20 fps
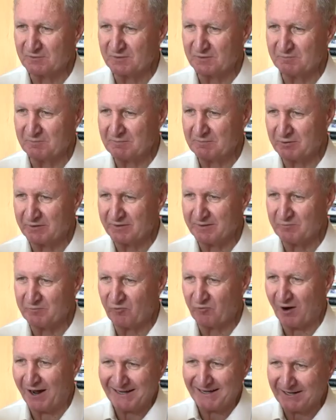remember him
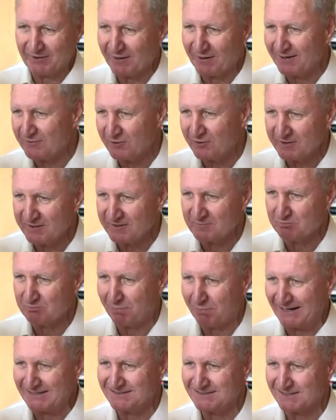riding around on his
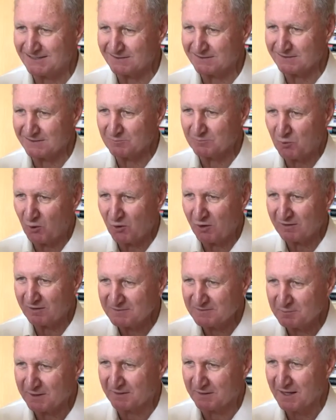bicycle in Port
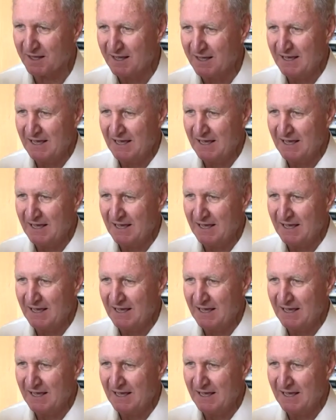Elizabeth.